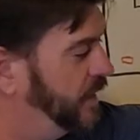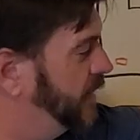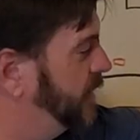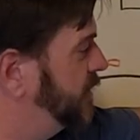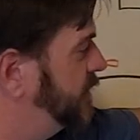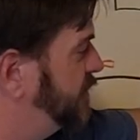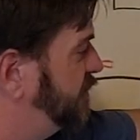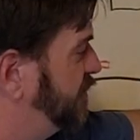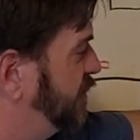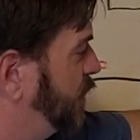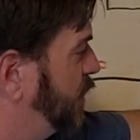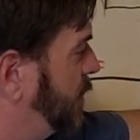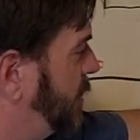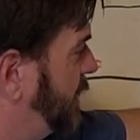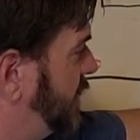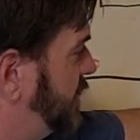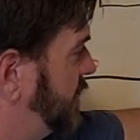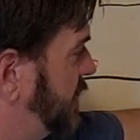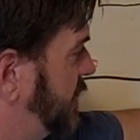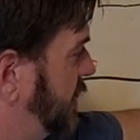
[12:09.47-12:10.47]
And there's a
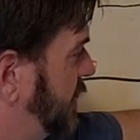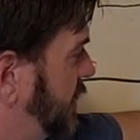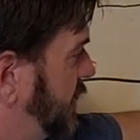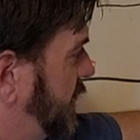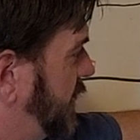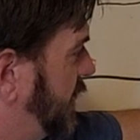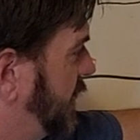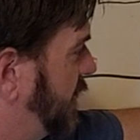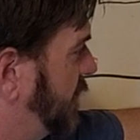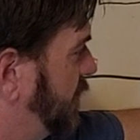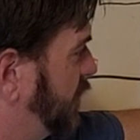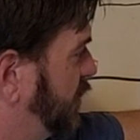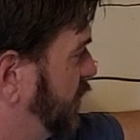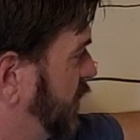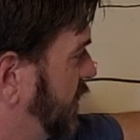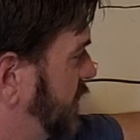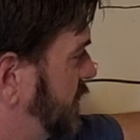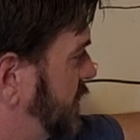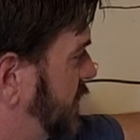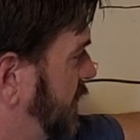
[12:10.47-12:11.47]
form, I should have looked that up
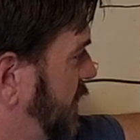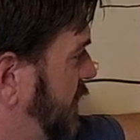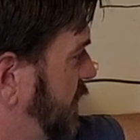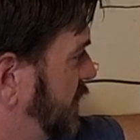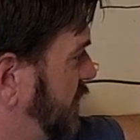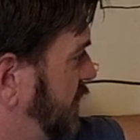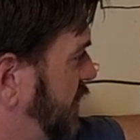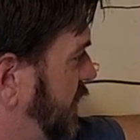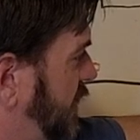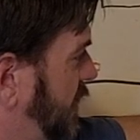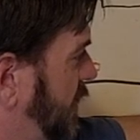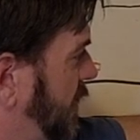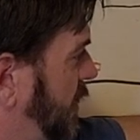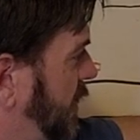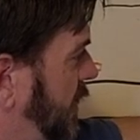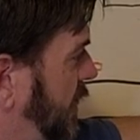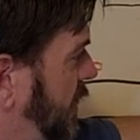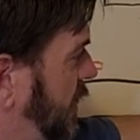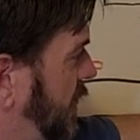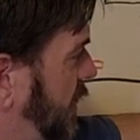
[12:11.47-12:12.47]
before I started this video,
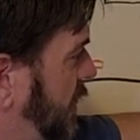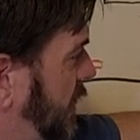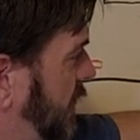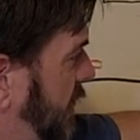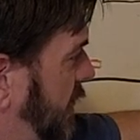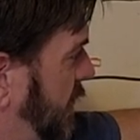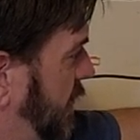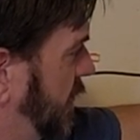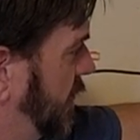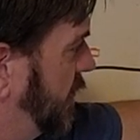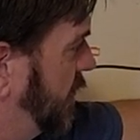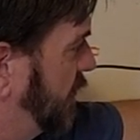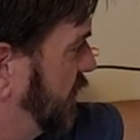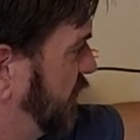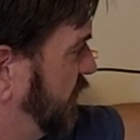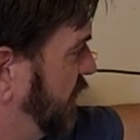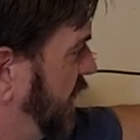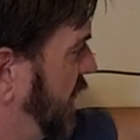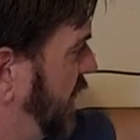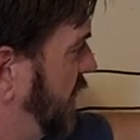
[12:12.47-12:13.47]
that you
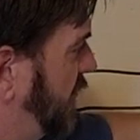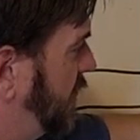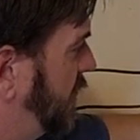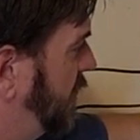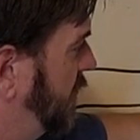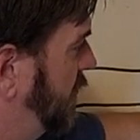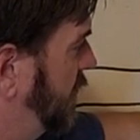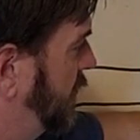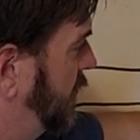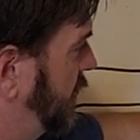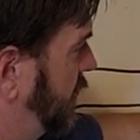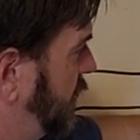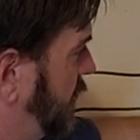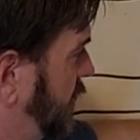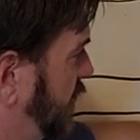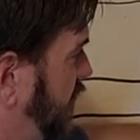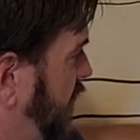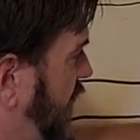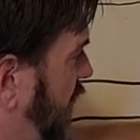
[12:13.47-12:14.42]
can file to